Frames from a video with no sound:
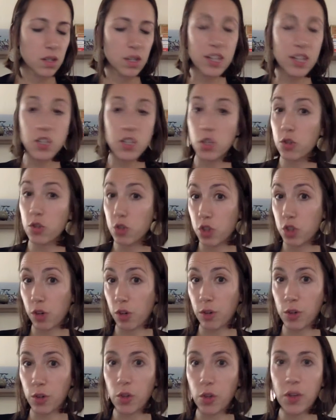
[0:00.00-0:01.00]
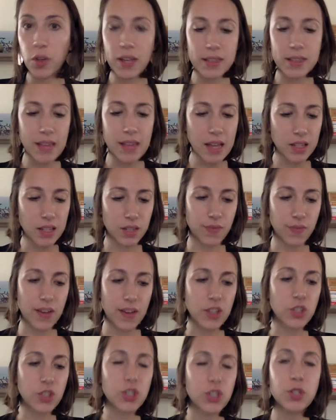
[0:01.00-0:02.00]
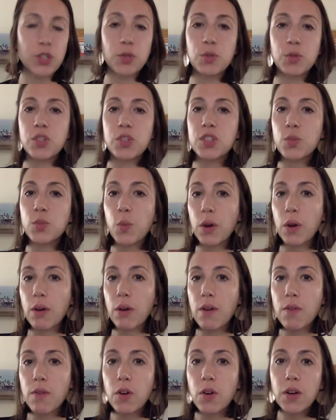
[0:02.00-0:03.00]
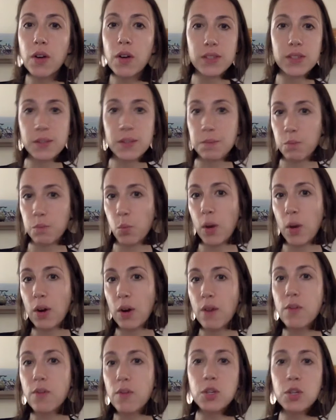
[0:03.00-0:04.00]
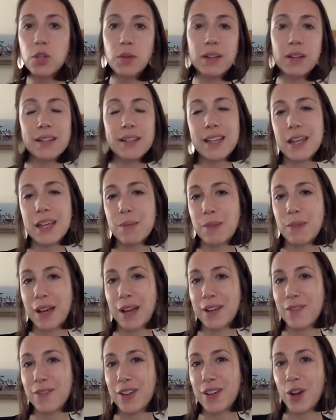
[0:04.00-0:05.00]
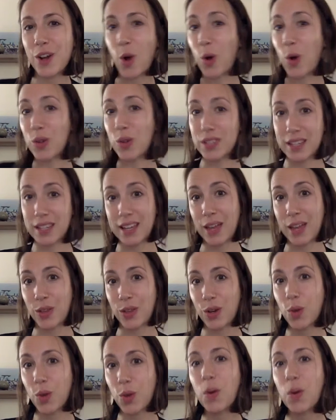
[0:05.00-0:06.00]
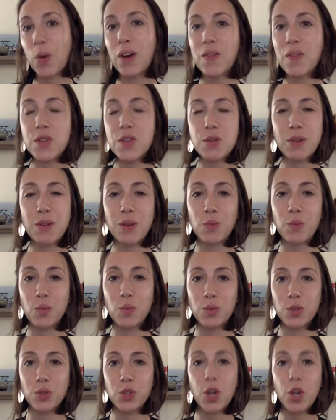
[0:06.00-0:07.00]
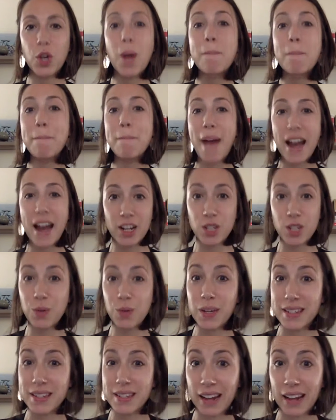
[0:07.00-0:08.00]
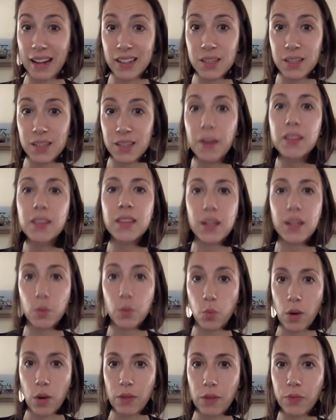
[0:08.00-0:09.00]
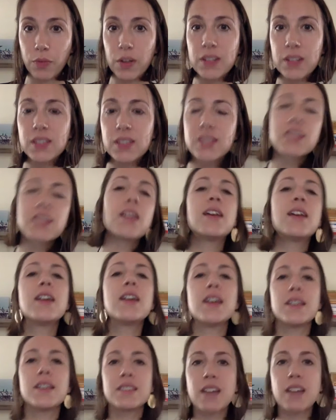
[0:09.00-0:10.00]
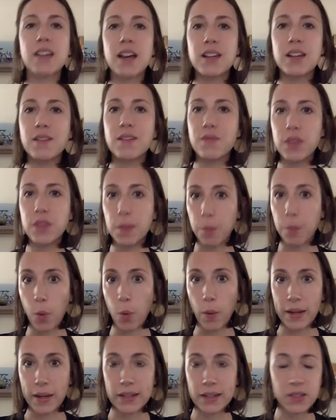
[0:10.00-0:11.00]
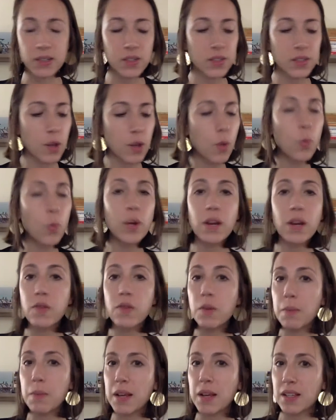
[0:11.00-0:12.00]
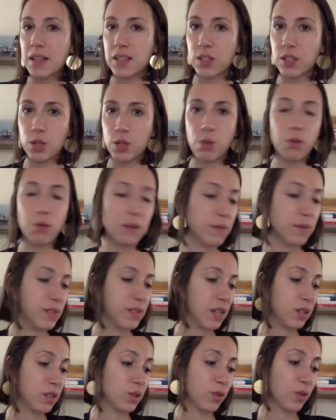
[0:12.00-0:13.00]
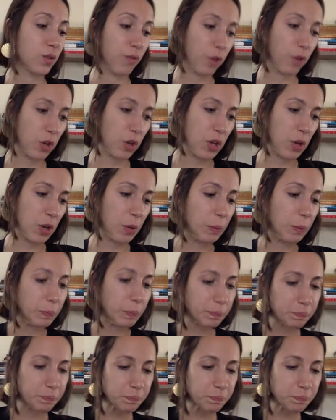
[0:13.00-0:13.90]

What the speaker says: In your journal, and that's fine too. Just wherever you can keep kind of it all together, wherever you can come back to it next month and reference is kind of the point. So whatever makes intuitive sense for you.